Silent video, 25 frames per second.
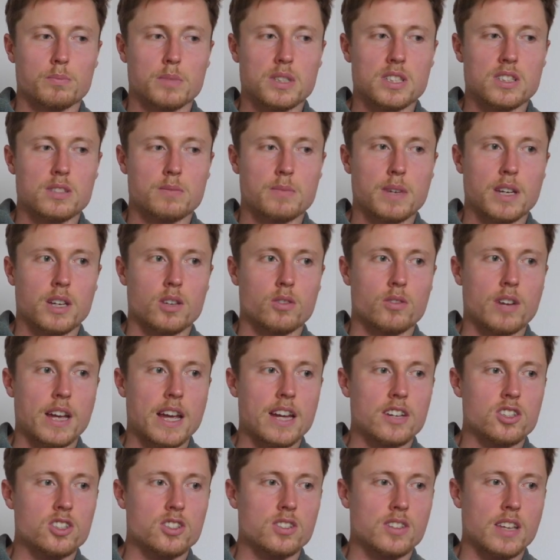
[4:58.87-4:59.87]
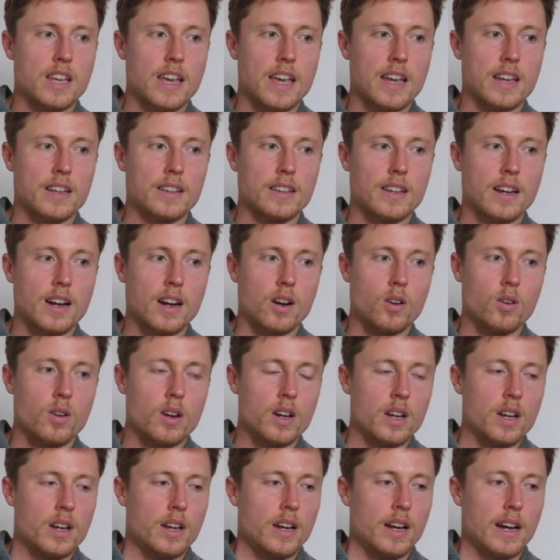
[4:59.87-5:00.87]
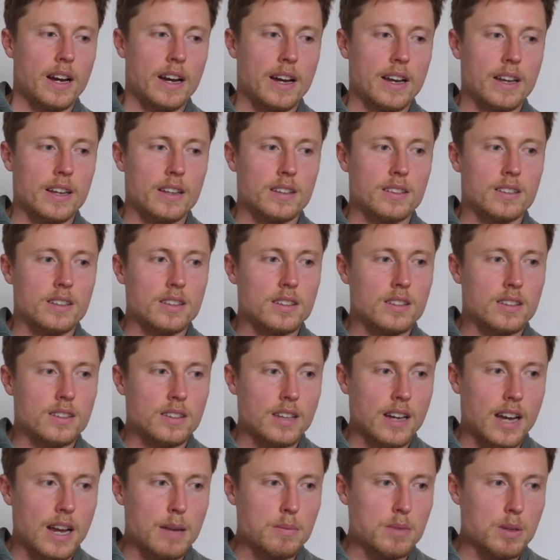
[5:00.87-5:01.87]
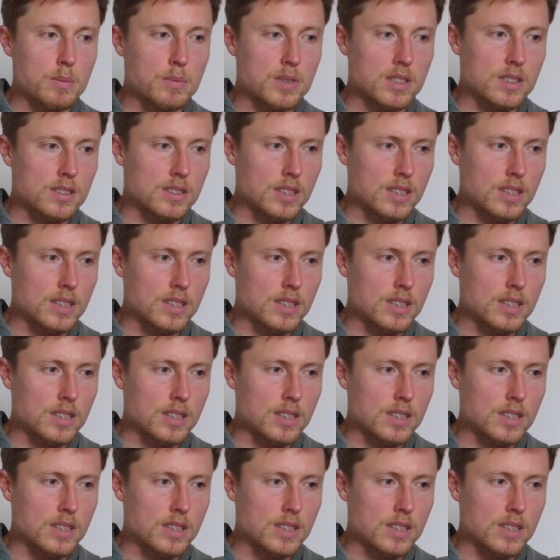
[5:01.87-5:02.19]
Beastmaker edges hang now, I did time them in